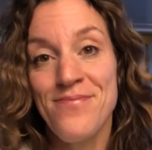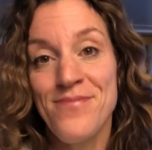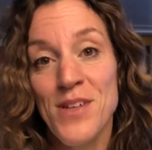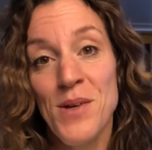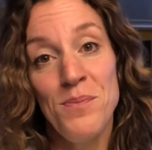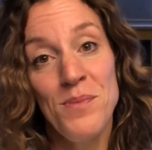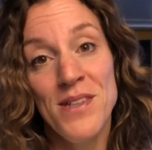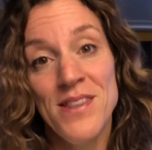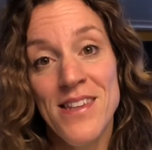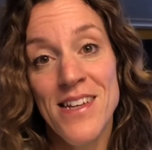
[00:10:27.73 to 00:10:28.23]

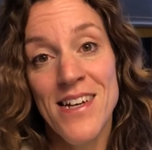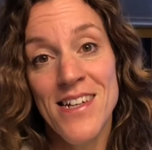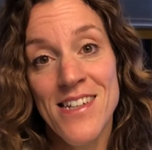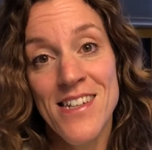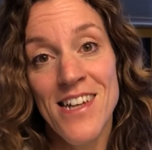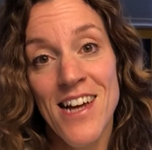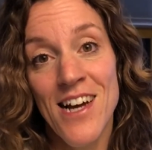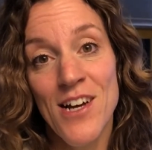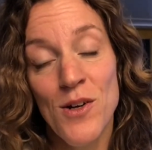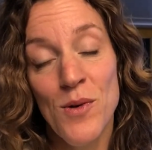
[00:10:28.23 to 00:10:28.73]
But
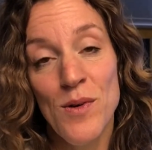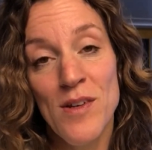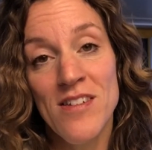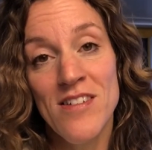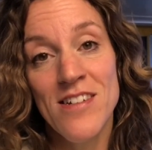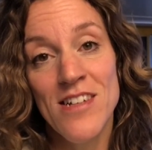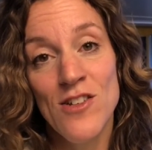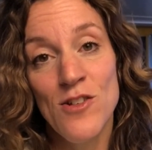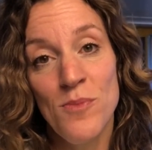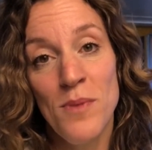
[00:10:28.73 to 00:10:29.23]
then I always
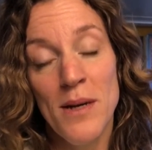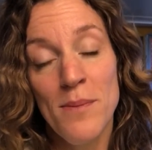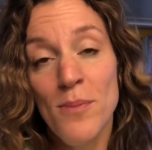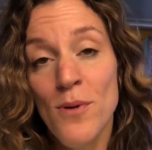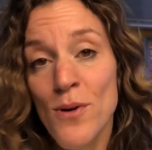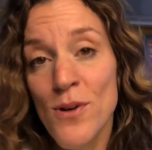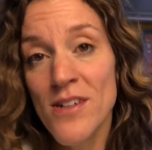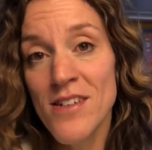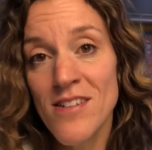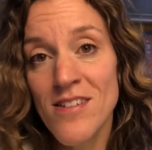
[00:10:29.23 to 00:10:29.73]
teach my
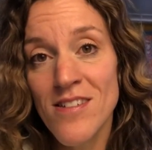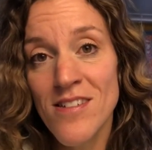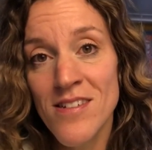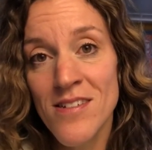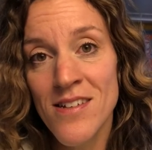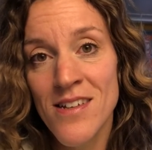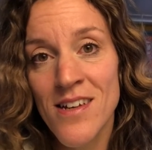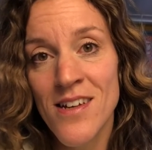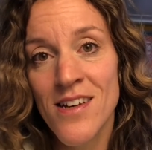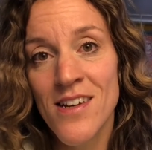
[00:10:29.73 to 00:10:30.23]
boys,
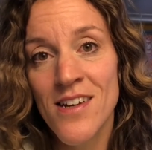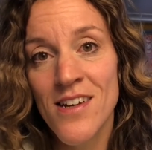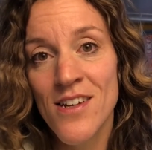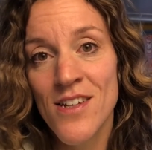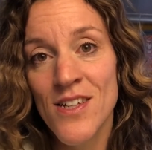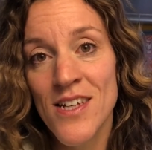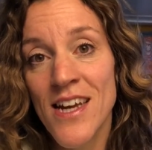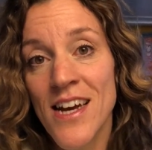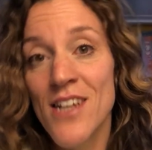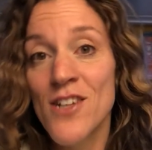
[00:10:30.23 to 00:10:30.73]

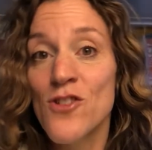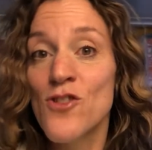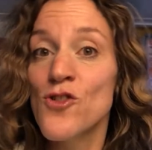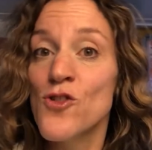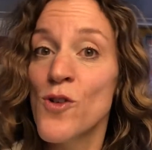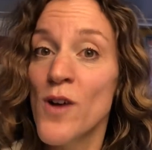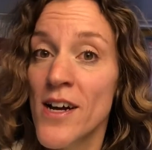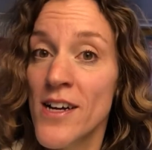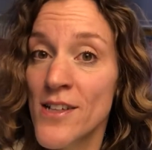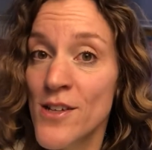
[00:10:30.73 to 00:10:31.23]
you gotta
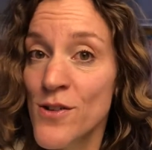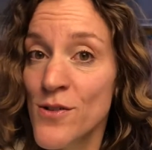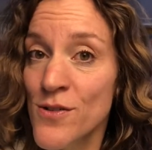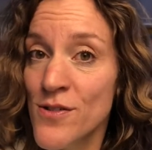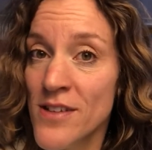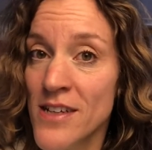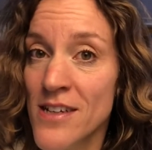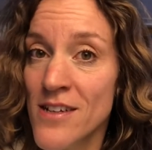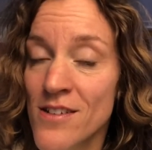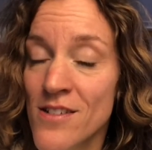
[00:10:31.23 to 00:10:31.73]
try new
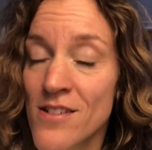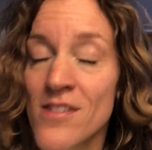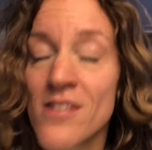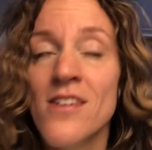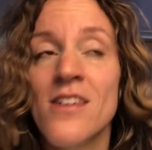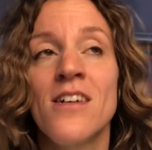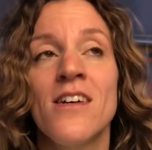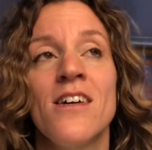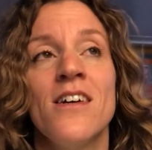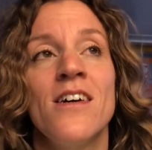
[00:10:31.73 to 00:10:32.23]
things.
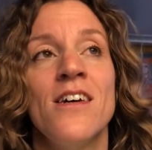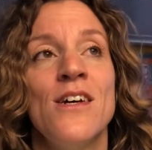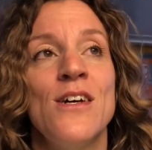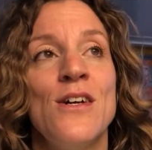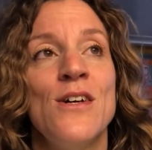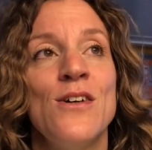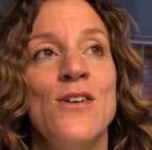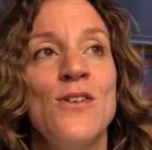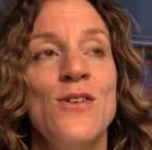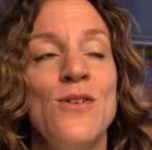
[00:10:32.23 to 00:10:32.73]

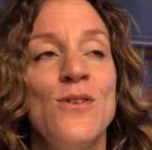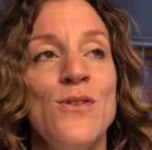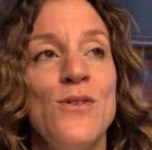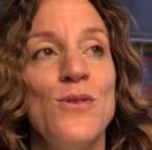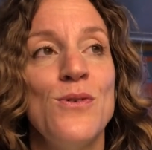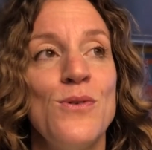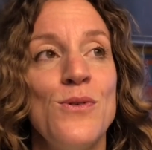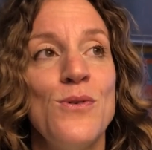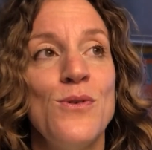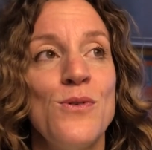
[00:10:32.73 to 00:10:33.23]

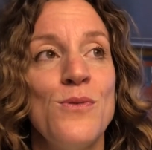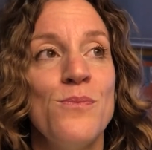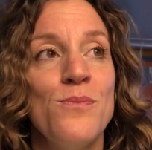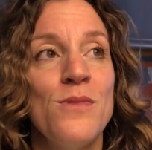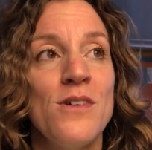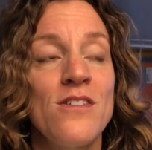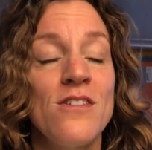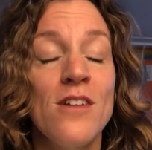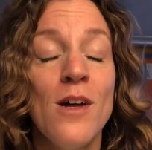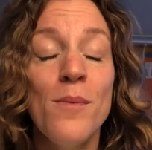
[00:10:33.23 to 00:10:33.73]
You
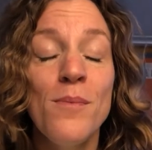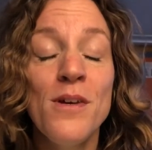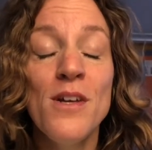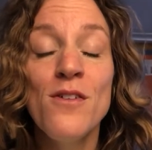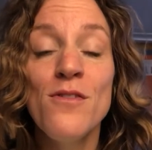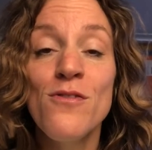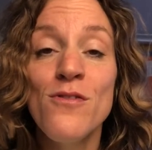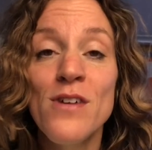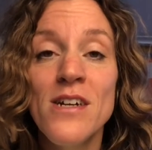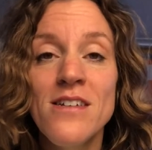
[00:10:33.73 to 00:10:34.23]
must not be
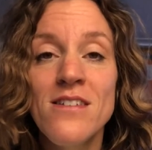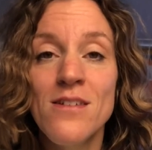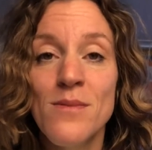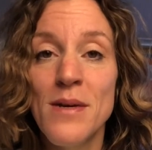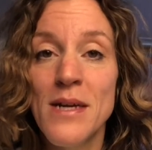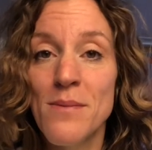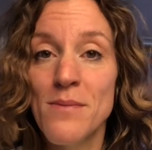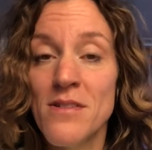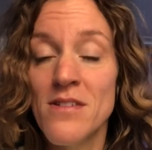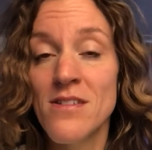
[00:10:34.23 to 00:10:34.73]
afraid to
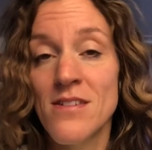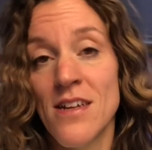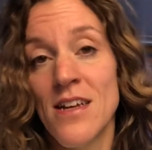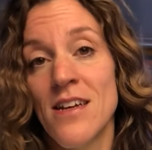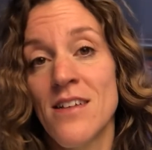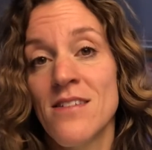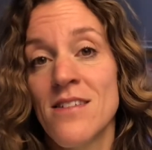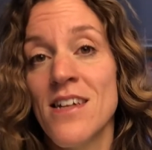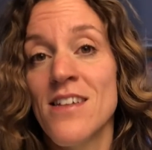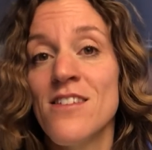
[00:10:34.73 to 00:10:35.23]
make
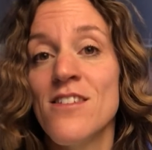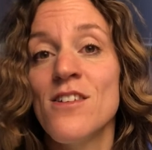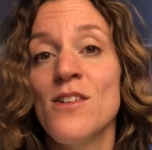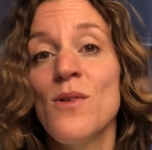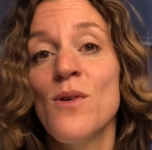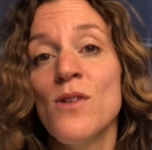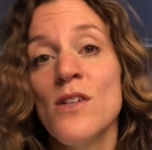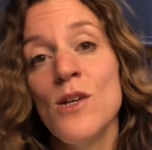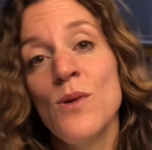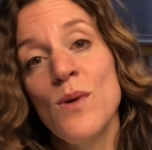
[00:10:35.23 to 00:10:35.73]
mistakes. That's the
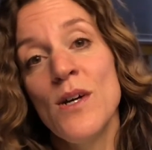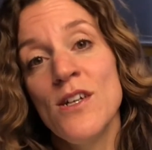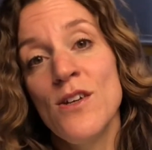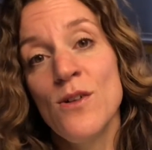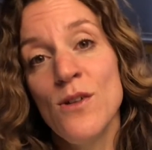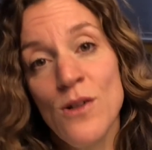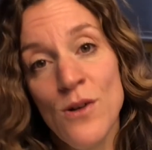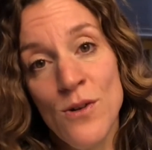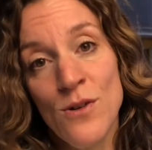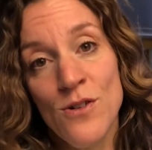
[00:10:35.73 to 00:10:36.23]
only way you
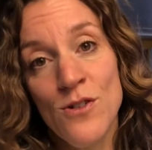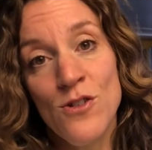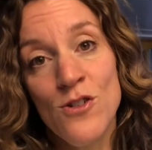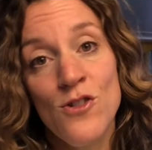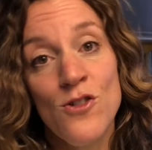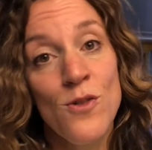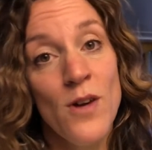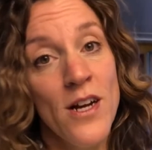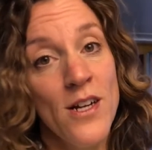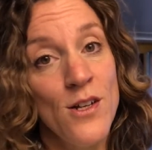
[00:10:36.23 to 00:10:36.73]
learn, to
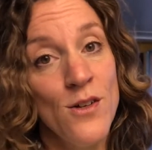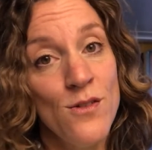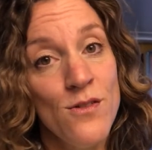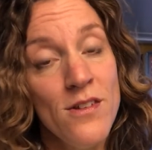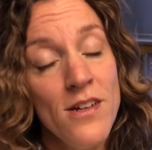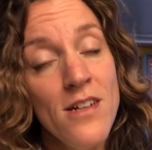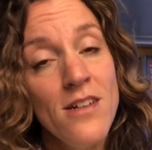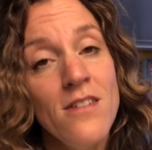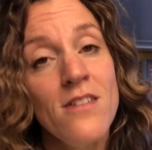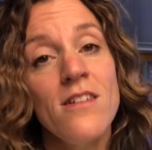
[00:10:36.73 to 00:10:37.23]
try new
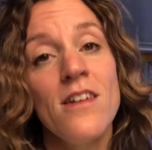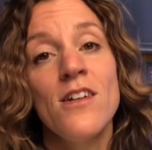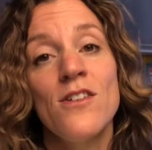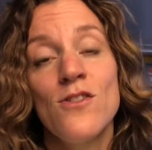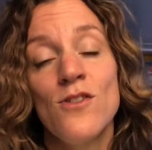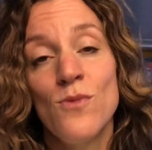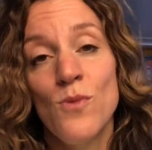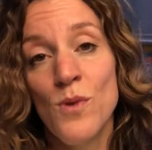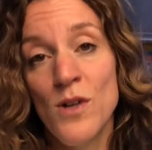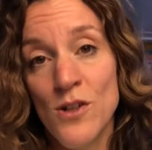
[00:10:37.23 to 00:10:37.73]
things, and
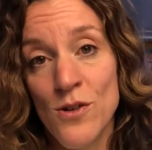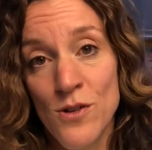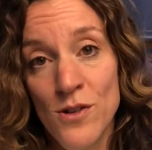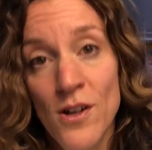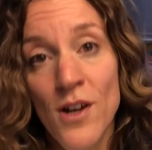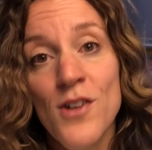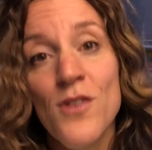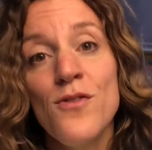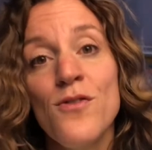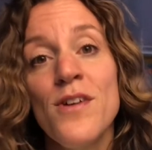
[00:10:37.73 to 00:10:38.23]
when you're
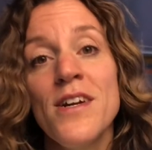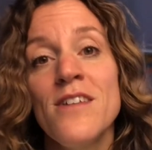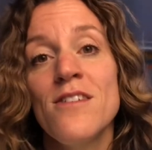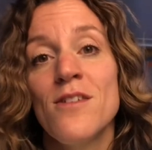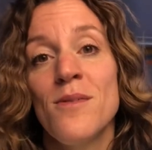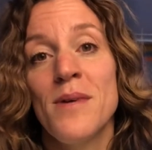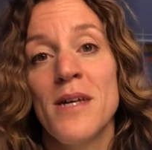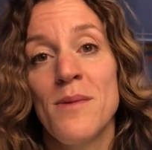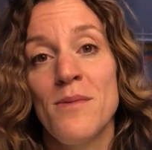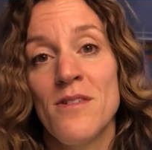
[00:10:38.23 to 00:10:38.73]
not afraid to
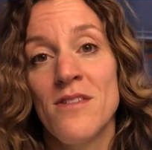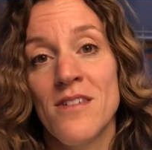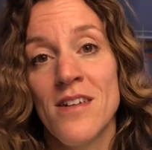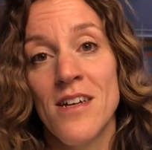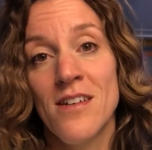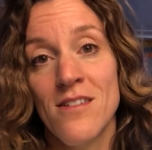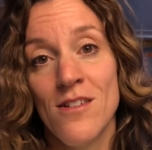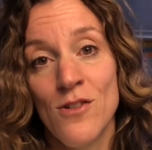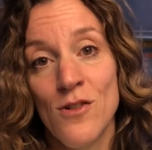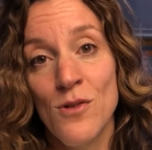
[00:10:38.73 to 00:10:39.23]
make
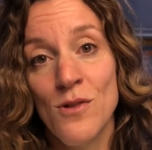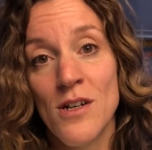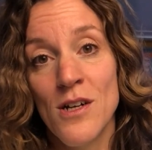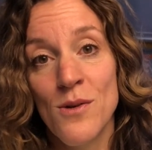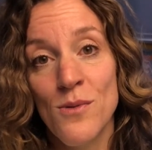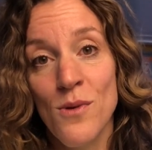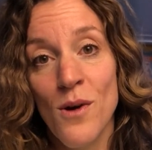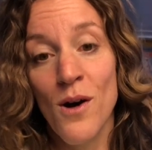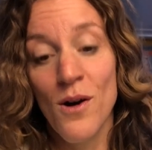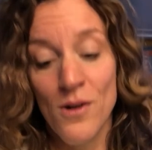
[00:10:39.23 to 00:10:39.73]
mistakes and doing
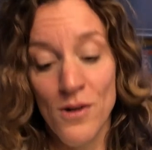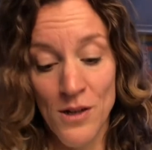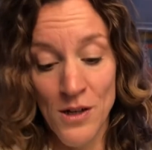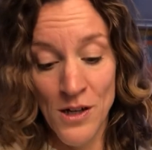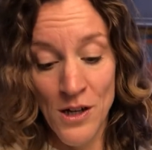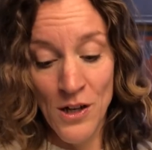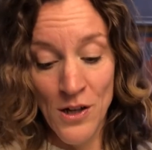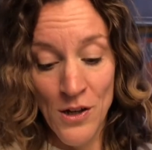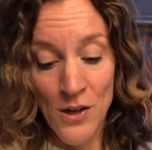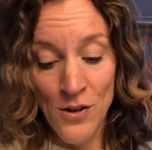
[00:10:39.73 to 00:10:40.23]
it wrong.
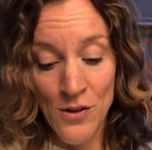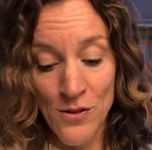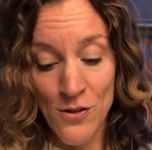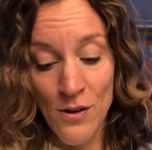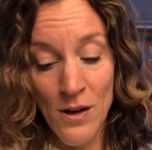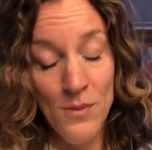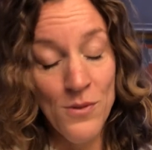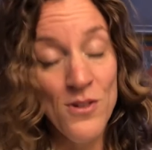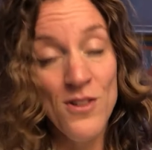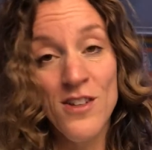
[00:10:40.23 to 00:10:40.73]
So
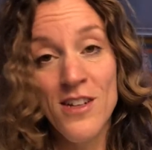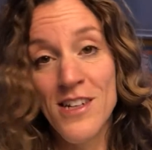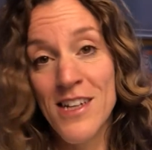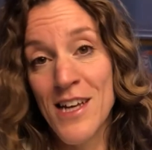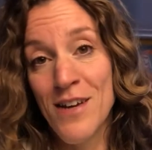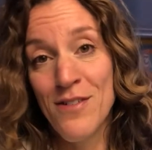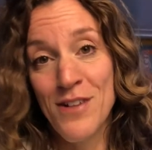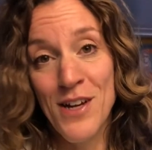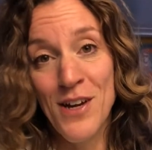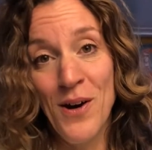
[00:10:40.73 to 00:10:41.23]
I'm just gonna
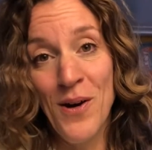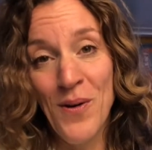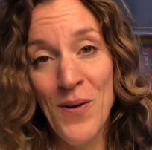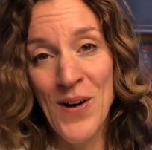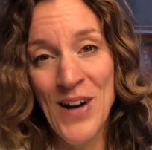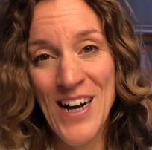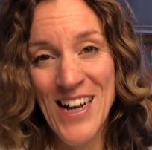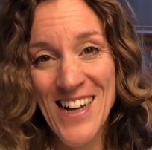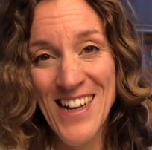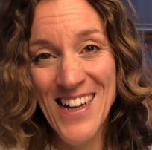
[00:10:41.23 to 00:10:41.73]
give it a go.
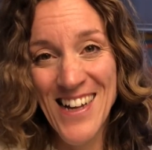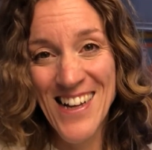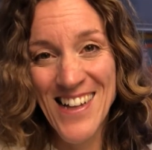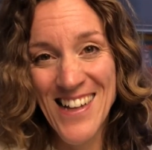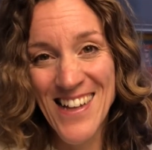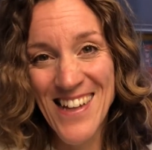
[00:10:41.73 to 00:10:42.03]
I